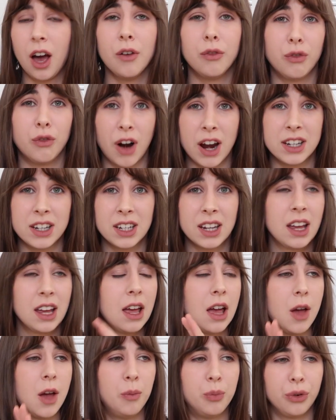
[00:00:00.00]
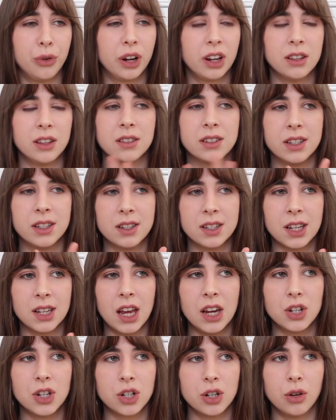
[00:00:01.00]
I've read it, brilliant,
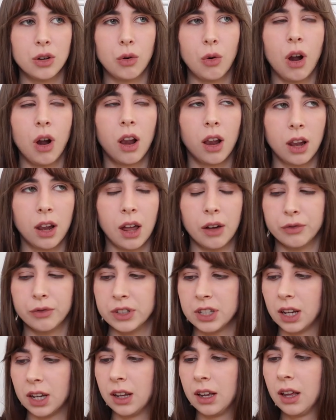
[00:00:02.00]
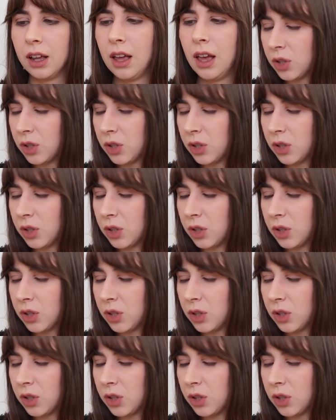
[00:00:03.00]
sensational, loved it.